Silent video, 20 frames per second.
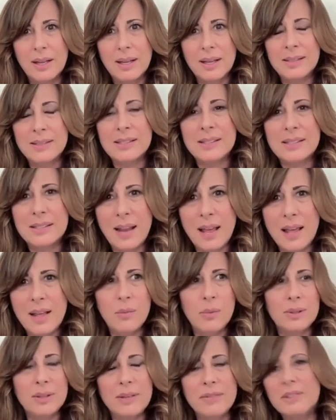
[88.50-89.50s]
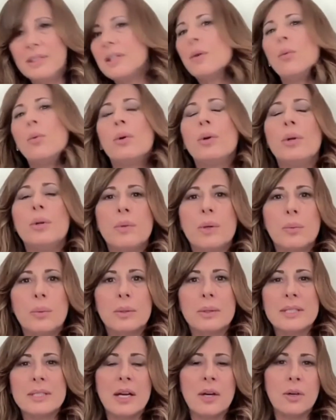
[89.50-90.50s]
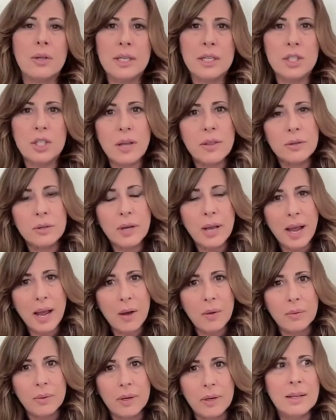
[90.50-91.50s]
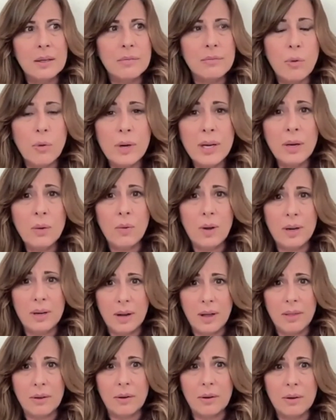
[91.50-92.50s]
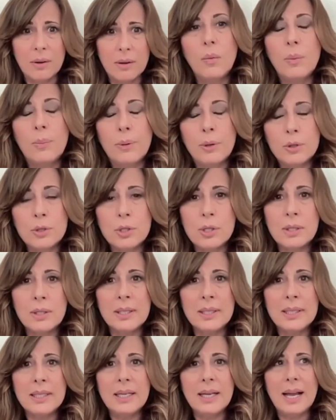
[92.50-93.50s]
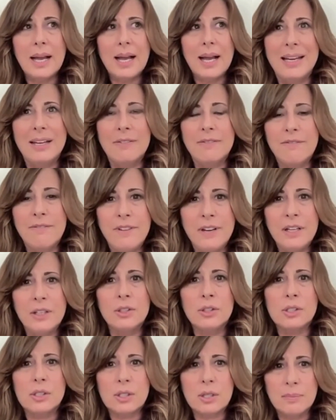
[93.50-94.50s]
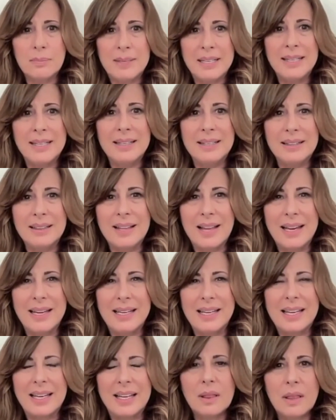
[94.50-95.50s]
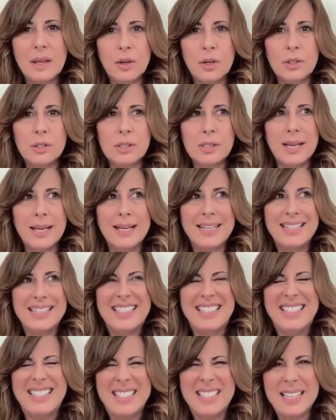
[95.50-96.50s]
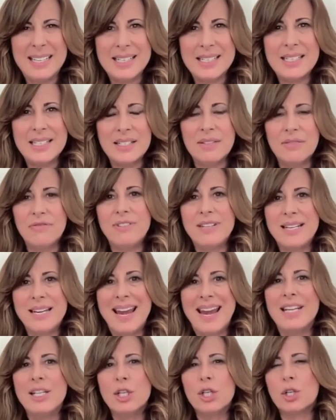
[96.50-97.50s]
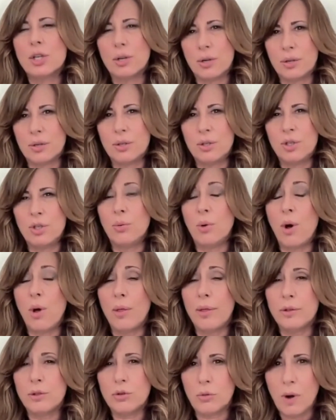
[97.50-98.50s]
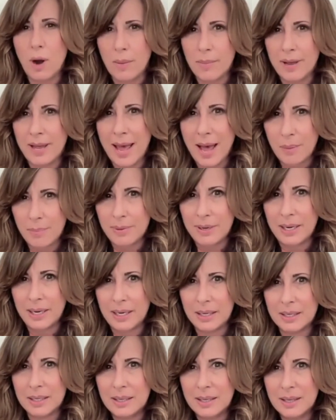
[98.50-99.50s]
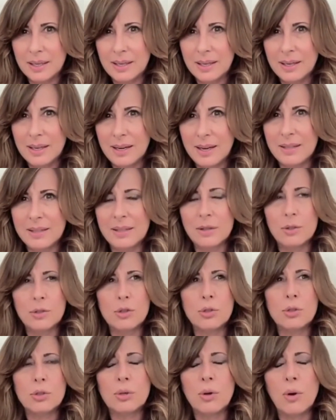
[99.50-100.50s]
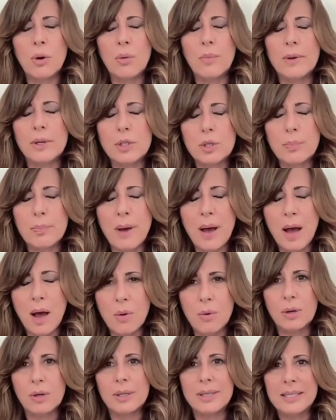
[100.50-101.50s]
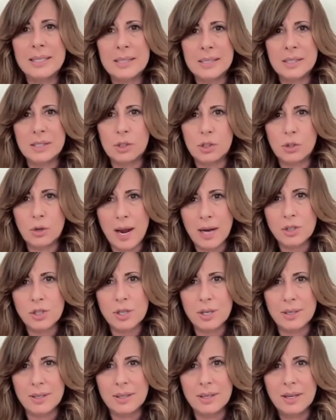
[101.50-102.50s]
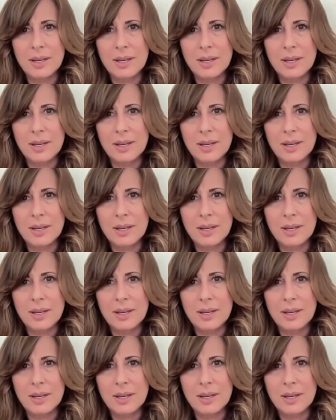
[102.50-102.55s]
Instead, we're living in a world where we're tearing each other down and avoiding one another. Well, personally, it feels to me like there's an addictive nature to all the drama happening. And there's so much power in distraction.